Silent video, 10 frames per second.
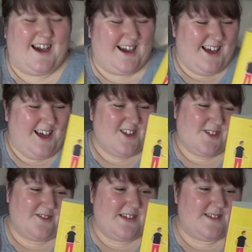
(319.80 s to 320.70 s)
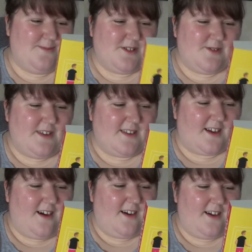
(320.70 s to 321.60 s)
Not really similar to anything
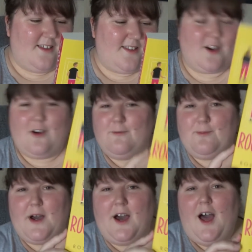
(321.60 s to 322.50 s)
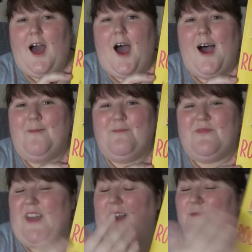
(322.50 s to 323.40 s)
I think of, but um,
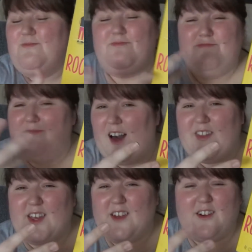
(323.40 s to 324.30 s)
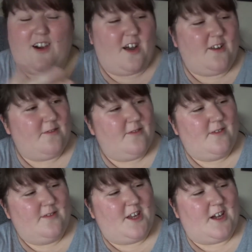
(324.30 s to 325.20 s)
yeah, I think you can kind of,
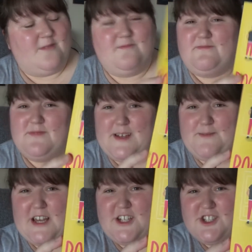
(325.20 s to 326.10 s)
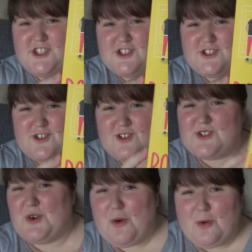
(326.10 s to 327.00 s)
you know, temptation is just across
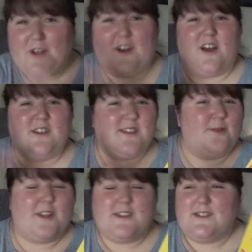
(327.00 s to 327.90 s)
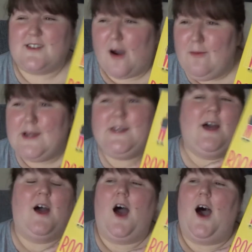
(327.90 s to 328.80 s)
the hall. You can kind of see where this is going.
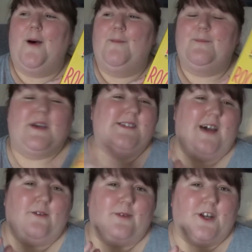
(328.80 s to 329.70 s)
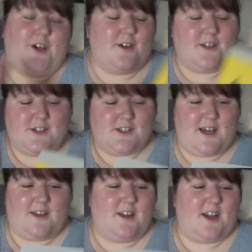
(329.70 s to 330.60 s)
Um, but it sounded really good. It just
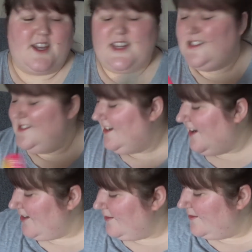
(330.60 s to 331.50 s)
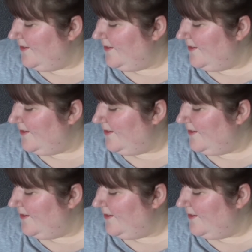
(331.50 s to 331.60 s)
sounded like an easy kind of